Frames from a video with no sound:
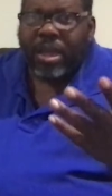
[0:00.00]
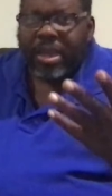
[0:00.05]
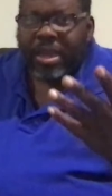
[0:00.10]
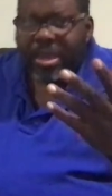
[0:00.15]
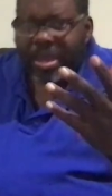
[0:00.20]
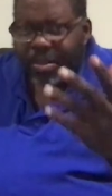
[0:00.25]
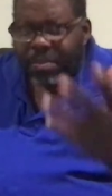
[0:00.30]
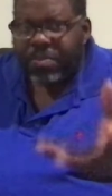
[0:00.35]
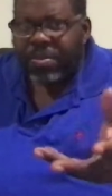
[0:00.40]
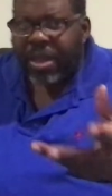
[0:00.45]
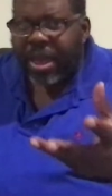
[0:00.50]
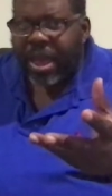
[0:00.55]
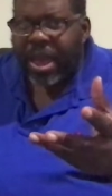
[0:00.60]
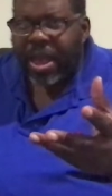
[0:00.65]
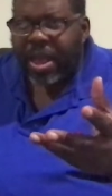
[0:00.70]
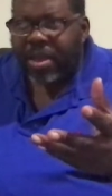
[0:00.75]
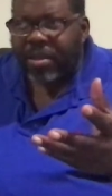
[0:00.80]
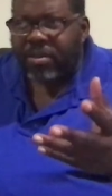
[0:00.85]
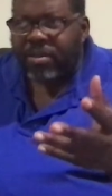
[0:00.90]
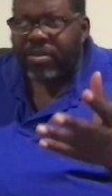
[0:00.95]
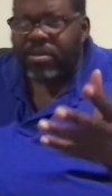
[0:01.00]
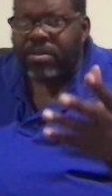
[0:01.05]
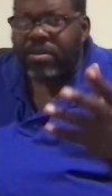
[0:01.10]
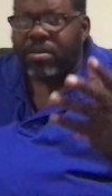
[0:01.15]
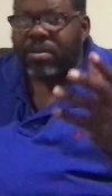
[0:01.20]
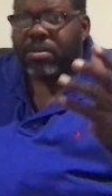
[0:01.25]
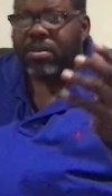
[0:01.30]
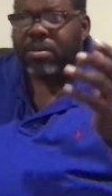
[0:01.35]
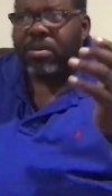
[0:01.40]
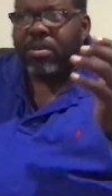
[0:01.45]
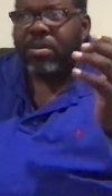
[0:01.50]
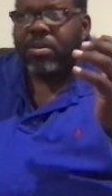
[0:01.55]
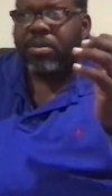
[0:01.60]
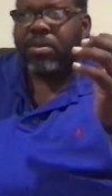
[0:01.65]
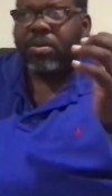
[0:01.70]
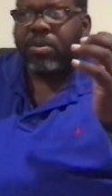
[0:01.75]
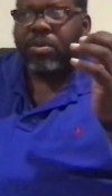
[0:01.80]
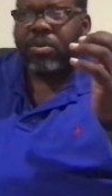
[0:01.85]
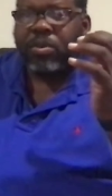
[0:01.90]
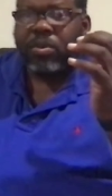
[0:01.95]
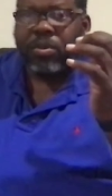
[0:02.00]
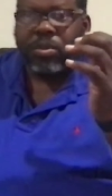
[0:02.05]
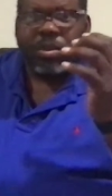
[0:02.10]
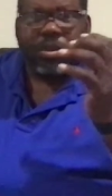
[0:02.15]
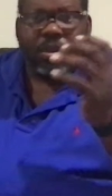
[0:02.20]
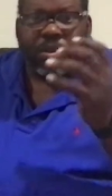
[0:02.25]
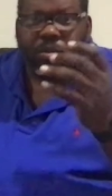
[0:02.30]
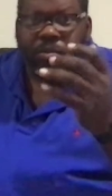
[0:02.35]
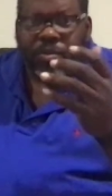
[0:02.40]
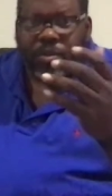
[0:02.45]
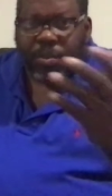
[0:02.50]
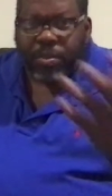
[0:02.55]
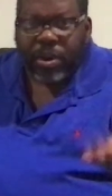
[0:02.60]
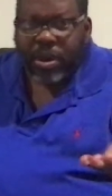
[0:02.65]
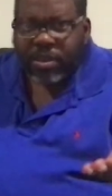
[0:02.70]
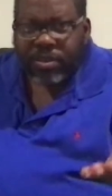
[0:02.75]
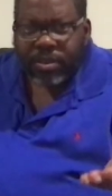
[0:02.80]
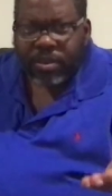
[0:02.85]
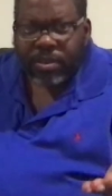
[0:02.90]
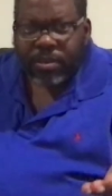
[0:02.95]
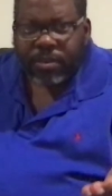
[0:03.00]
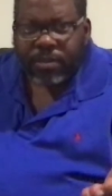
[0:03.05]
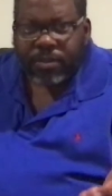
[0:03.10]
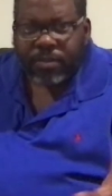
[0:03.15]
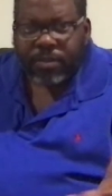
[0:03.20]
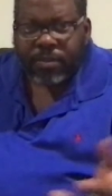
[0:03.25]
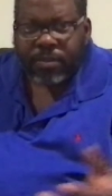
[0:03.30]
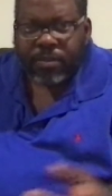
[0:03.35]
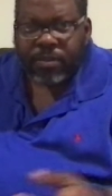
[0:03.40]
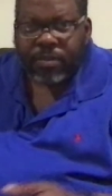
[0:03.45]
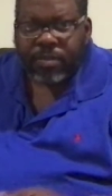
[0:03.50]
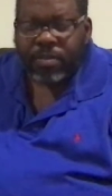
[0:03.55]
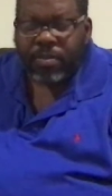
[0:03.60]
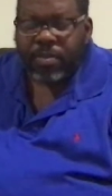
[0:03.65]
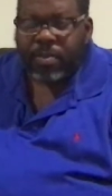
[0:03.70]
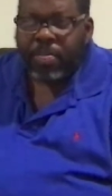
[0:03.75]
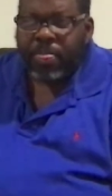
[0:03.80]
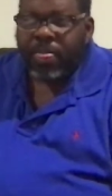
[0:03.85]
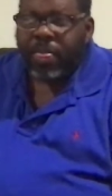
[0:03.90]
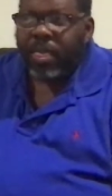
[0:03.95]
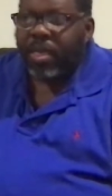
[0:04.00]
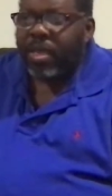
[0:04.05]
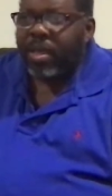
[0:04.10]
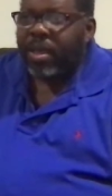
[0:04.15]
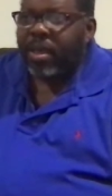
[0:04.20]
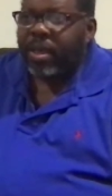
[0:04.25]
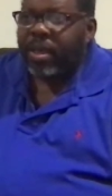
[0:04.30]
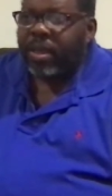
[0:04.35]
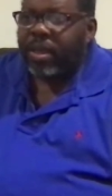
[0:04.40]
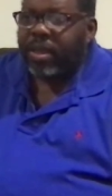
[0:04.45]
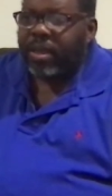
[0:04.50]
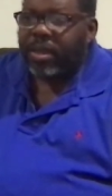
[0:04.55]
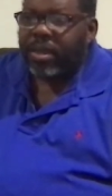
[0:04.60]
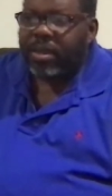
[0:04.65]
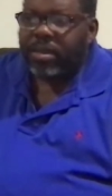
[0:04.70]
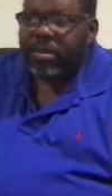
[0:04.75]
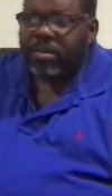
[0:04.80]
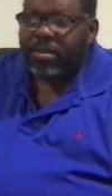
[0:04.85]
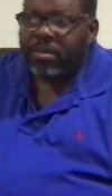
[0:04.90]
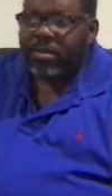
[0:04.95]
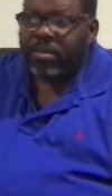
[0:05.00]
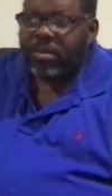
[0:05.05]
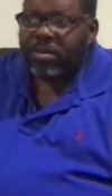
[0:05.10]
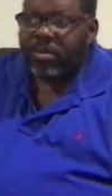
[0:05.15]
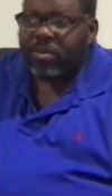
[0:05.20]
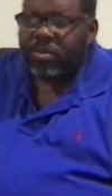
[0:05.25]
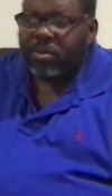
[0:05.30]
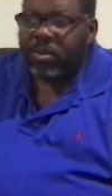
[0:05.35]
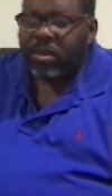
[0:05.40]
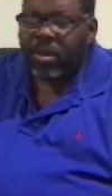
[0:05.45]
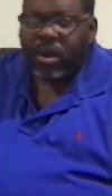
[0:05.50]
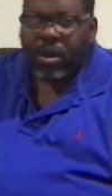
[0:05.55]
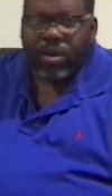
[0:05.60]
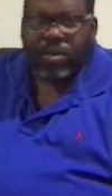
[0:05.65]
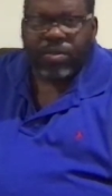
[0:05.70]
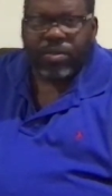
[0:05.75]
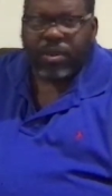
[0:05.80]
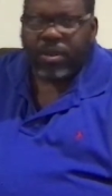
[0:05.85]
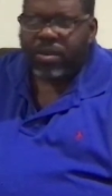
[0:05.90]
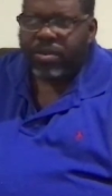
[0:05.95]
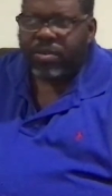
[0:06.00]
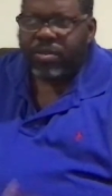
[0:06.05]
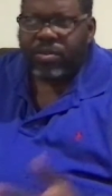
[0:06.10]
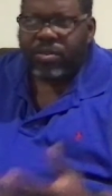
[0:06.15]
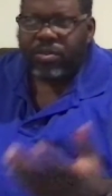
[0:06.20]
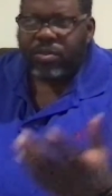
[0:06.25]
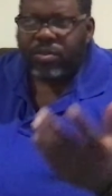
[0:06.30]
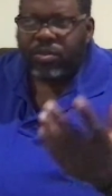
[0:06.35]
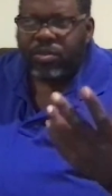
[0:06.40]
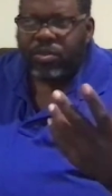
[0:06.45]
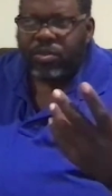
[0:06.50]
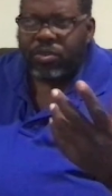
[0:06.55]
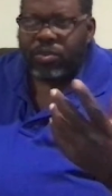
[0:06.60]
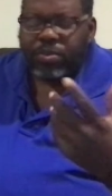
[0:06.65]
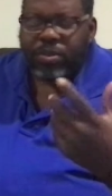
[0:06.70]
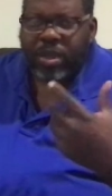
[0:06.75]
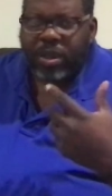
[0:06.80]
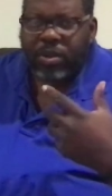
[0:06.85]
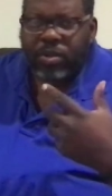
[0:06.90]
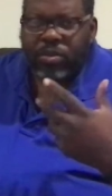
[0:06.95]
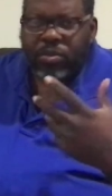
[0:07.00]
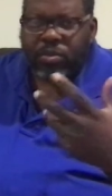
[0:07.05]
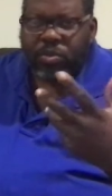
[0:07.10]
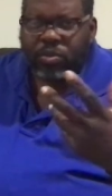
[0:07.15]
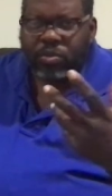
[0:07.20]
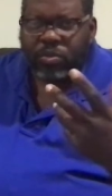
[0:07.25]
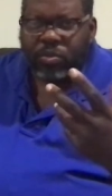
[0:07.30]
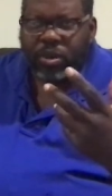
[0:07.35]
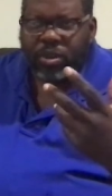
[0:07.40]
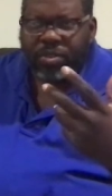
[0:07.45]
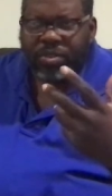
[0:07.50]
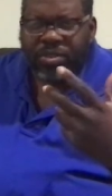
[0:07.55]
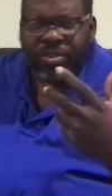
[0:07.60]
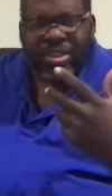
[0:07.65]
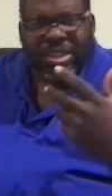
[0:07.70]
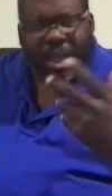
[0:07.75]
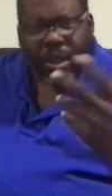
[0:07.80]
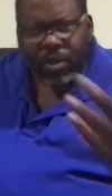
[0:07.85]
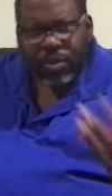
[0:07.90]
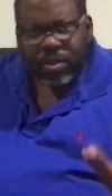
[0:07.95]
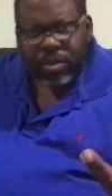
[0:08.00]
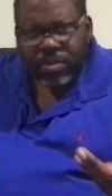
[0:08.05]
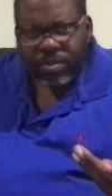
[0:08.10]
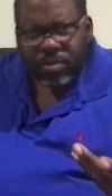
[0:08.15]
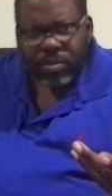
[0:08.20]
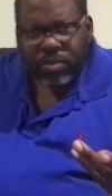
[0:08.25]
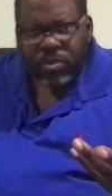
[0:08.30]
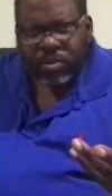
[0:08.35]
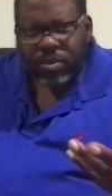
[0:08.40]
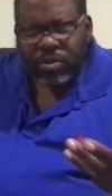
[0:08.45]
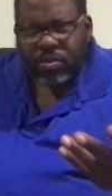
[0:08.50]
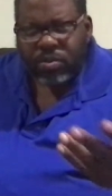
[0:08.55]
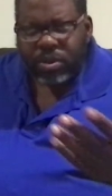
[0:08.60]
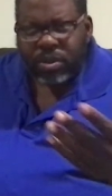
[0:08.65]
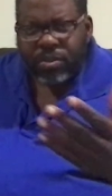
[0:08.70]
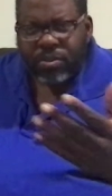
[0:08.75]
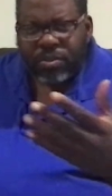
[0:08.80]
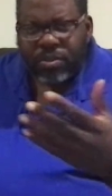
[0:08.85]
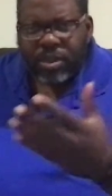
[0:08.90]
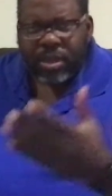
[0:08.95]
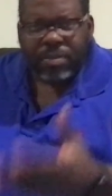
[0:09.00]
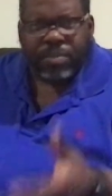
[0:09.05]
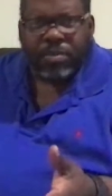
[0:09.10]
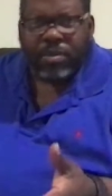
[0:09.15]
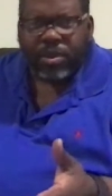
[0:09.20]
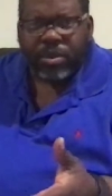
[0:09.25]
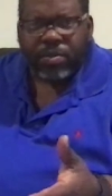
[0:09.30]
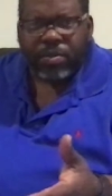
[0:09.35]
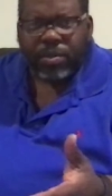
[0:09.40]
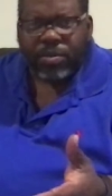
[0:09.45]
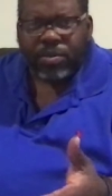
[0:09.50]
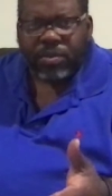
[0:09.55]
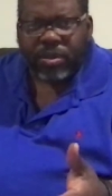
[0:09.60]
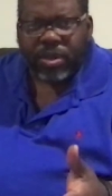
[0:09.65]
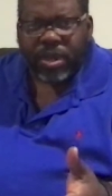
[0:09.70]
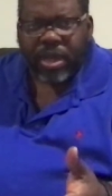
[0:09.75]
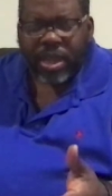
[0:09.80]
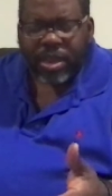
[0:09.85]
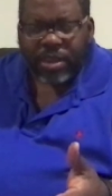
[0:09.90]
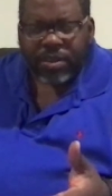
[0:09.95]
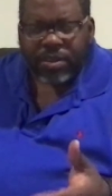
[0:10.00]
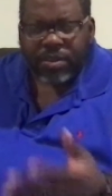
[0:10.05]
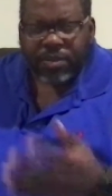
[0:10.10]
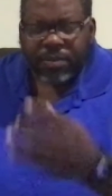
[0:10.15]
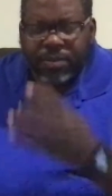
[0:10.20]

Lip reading: impact, the pricing. And do you want to sell them, or do you want to just keep them in your personal collection?